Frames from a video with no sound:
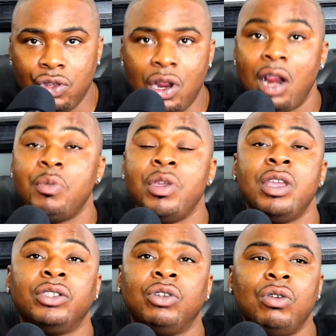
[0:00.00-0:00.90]
you know what I
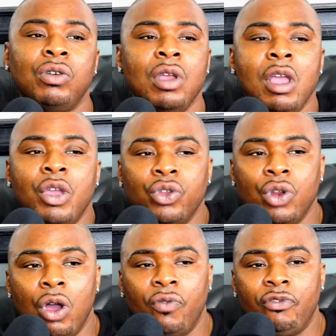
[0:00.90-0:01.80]
mean? So, you
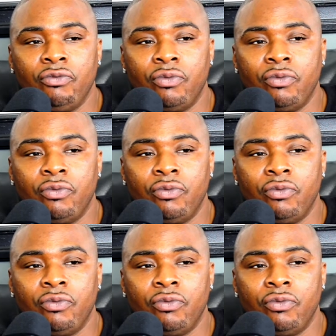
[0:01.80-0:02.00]
know, for